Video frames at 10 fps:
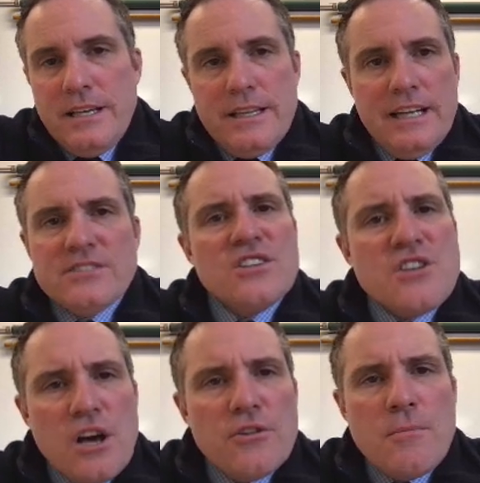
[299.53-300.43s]
That's
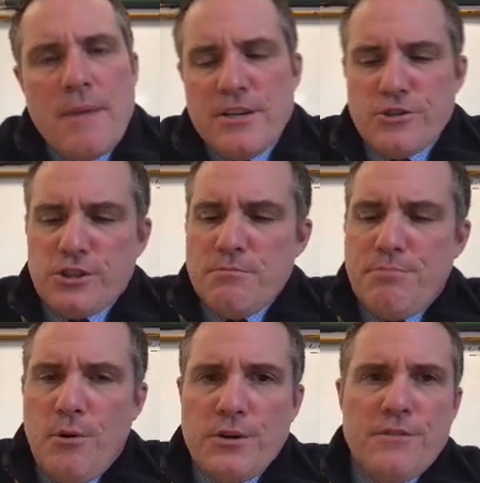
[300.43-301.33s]
another major
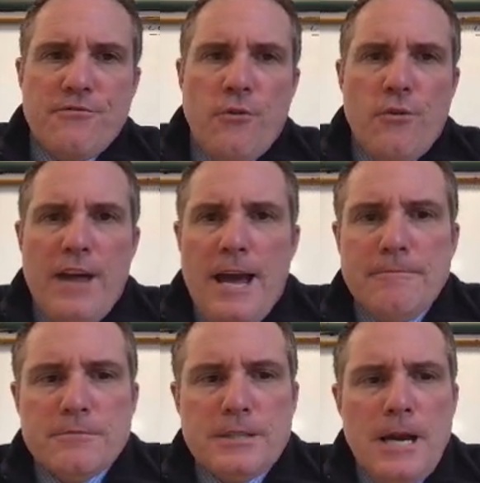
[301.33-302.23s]
component for
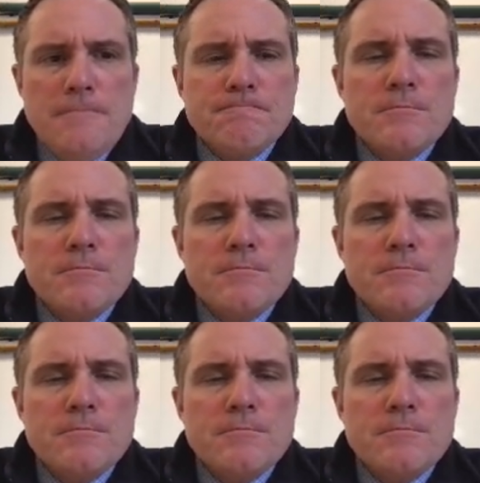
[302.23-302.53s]
that, okay?